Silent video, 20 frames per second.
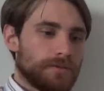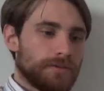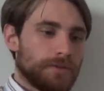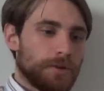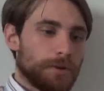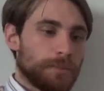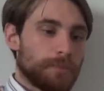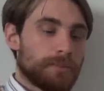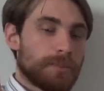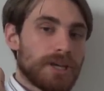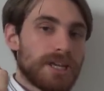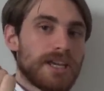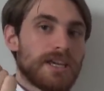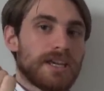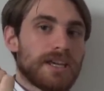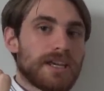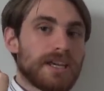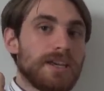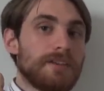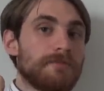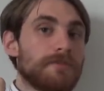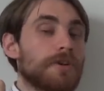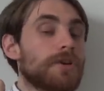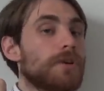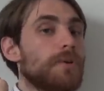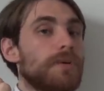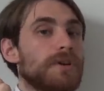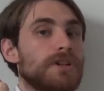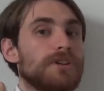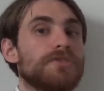your Peak if you're
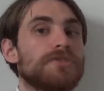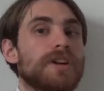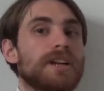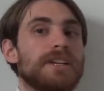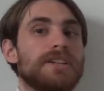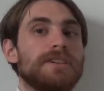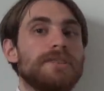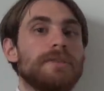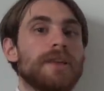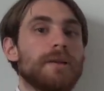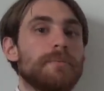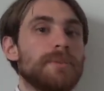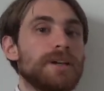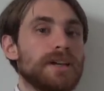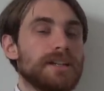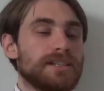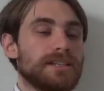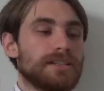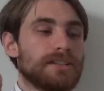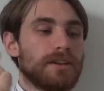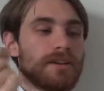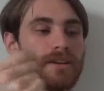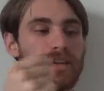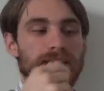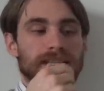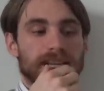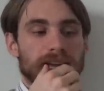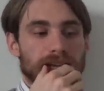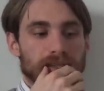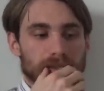going to try to do that, because it's not
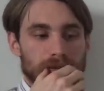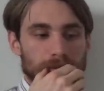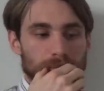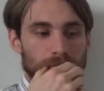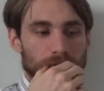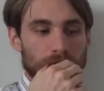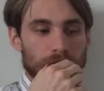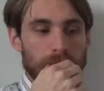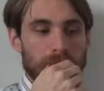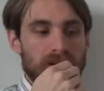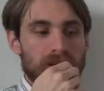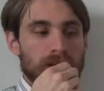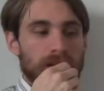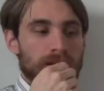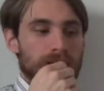Gitaxian Probe.